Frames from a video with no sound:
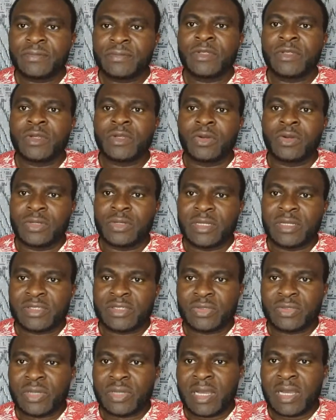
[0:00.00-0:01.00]
connesso
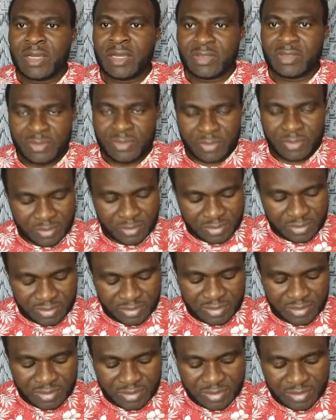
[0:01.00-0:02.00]
a
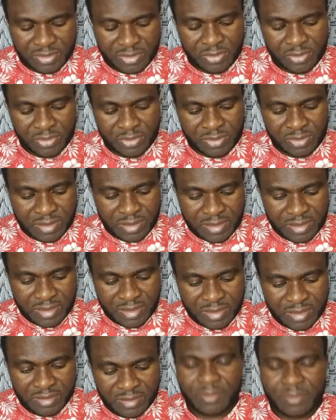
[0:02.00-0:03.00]
sinistro
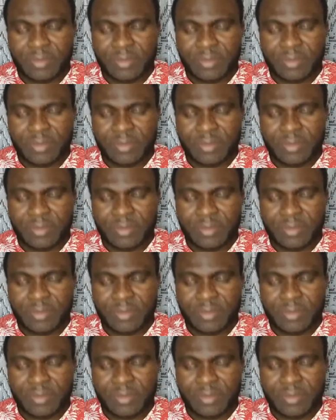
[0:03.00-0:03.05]
stradale.